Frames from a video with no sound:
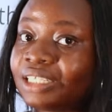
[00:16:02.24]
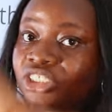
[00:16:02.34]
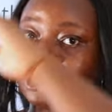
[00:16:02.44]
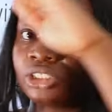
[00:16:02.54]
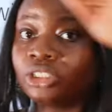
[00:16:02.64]
than
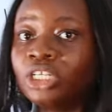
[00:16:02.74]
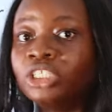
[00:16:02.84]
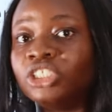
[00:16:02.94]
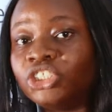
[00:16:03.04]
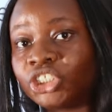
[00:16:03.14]
the
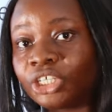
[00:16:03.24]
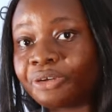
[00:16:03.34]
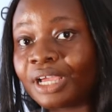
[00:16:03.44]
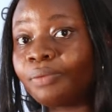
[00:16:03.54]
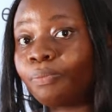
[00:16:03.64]

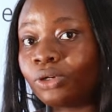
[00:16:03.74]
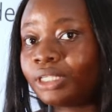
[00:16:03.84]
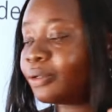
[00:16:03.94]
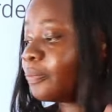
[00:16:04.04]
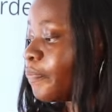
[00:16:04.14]
Nigerian
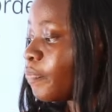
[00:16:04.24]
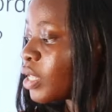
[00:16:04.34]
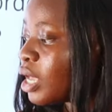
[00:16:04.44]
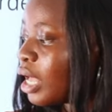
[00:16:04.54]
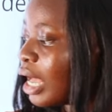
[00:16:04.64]
border.
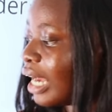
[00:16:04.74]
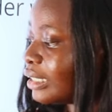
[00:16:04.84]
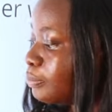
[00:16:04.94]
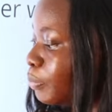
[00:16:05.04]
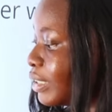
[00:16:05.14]

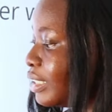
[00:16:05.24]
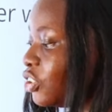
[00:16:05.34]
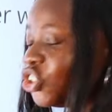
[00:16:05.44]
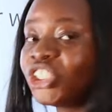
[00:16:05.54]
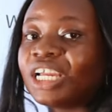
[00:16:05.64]
And
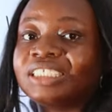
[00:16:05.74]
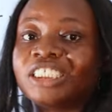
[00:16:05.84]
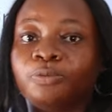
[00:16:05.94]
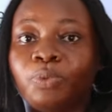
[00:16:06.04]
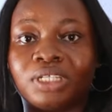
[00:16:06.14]
Benin shares
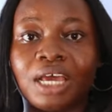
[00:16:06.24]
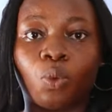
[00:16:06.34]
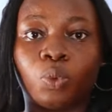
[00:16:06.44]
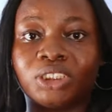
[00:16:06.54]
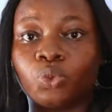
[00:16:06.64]
its border
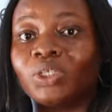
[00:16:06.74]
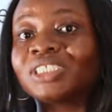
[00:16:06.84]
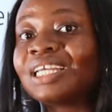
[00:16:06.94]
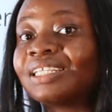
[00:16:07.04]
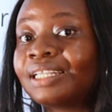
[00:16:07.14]
with
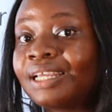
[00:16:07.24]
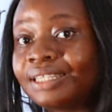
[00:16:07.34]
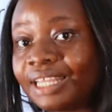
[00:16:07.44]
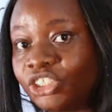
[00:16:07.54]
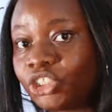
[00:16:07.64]
western
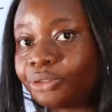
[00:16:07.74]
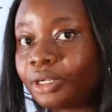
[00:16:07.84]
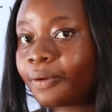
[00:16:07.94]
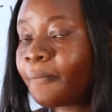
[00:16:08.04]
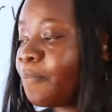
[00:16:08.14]

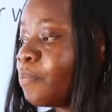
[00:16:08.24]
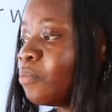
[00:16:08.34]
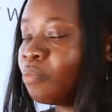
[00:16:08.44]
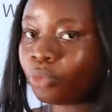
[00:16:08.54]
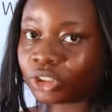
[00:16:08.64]
Nigeria,
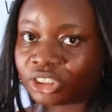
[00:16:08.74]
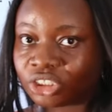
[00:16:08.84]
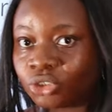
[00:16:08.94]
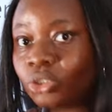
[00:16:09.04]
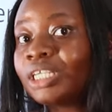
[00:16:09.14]
but it
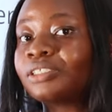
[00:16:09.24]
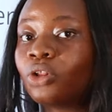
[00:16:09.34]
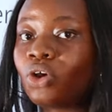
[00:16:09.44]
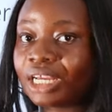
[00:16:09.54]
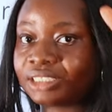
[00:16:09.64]
is not as
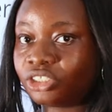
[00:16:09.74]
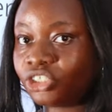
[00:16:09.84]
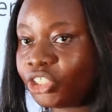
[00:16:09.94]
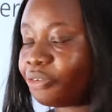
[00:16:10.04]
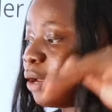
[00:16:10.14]
long as the
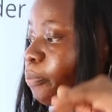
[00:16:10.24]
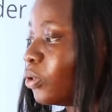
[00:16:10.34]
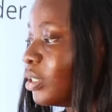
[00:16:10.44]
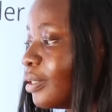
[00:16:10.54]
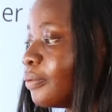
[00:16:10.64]
Nigerian
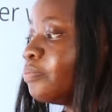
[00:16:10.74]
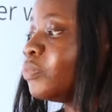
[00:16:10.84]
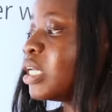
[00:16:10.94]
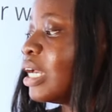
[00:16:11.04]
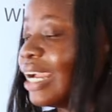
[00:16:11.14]
border.
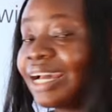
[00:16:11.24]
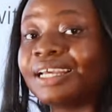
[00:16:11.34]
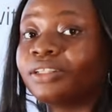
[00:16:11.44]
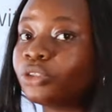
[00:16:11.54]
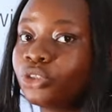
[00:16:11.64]

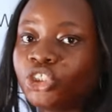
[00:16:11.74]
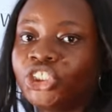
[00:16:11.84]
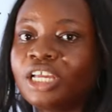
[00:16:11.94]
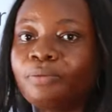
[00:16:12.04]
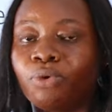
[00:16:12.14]
Ghana does not
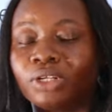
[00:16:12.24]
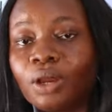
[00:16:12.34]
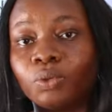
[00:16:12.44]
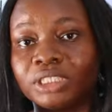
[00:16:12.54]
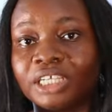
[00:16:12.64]
share a
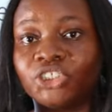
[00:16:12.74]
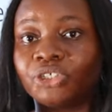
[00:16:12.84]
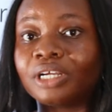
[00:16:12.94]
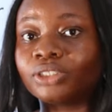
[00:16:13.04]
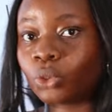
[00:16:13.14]
border with
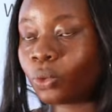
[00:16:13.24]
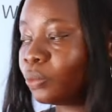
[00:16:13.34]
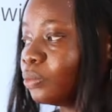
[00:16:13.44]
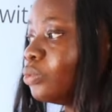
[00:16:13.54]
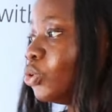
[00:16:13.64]
Nigeria at all.
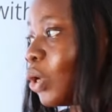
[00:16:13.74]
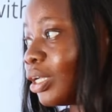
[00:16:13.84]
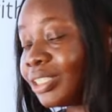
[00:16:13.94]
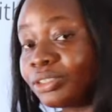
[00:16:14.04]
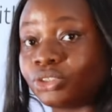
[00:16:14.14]
So our
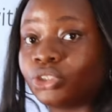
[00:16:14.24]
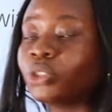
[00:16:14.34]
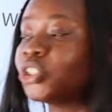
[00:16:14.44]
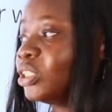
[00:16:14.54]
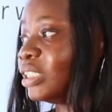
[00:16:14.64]
answer to this
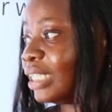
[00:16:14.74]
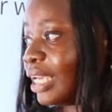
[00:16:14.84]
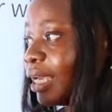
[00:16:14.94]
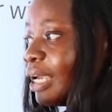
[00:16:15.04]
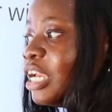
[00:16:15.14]
question is
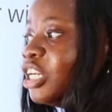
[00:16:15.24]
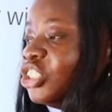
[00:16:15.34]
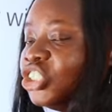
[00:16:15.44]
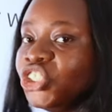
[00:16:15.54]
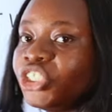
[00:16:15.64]
A,
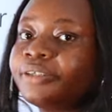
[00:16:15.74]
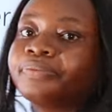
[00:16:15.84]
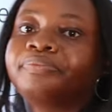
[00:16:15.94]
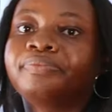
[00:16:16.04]
Niger.